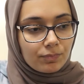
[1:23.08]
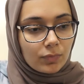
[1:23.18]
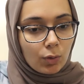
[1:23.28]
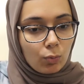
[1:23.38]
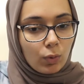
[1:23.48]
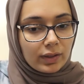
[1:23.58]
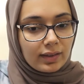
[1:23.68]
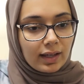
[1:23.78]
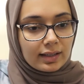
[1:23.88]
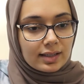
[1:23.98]
what
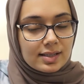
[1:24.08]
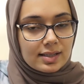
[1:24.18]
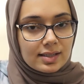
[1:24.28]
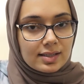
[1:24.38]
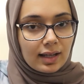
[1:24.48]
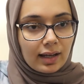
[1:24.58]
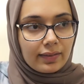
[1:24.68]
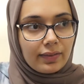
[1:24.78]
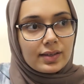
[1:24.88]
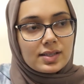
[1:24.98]
that is that
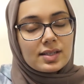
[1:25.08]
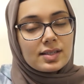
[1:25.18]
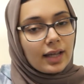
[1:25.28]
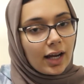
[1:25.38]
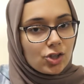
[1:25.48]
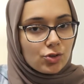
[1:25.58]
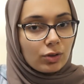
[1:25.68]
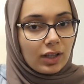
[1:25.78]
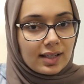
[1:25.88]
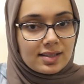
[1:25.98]
this is the actual
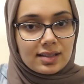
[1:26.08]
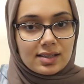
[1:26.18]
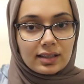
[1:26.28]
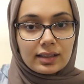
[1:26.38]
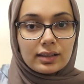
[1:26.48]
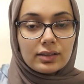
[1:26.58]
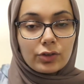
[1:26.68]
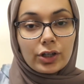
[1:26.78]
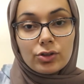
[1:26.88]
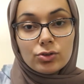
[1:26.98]
class that's going to
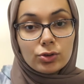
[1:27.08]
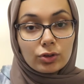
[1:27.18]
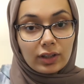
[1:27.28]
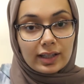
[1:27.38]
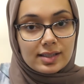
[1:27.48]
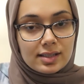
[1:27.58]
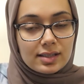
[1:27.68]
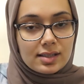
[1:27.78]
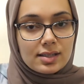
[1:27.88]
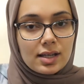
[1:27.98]
grant you your
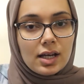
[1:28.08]
license.